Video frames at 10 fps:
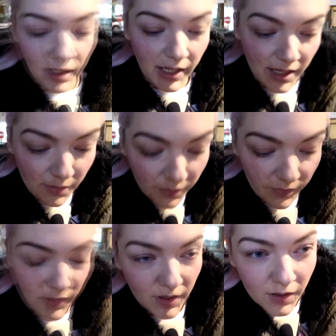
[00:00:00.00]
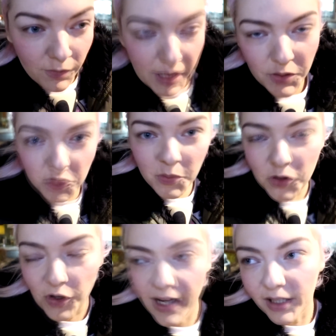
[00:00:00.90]
The reusable
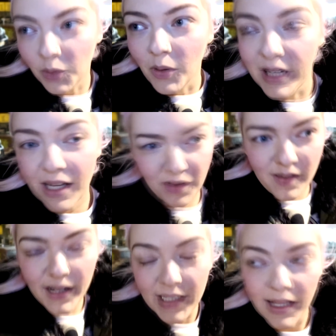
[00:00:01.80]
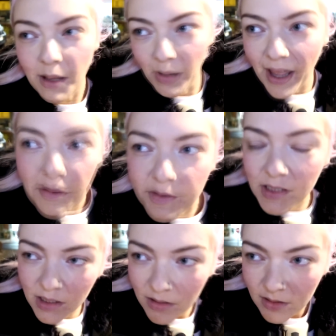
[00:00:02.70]
triangle one, if there's any of them
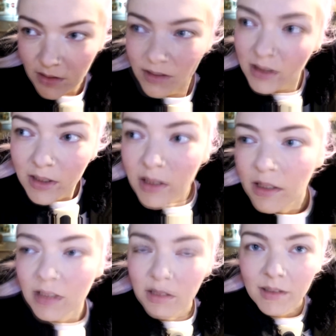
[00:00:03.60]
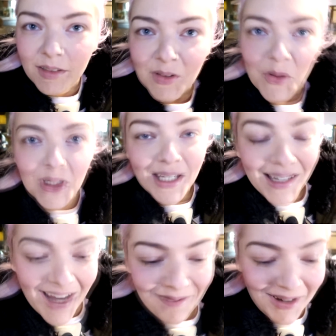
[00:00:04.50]
left. I'm alright. No, you
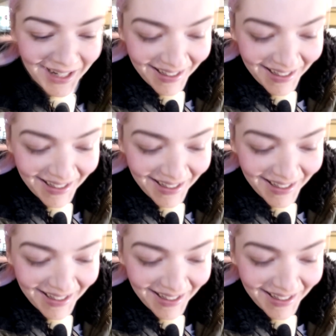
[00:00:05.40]
need an advent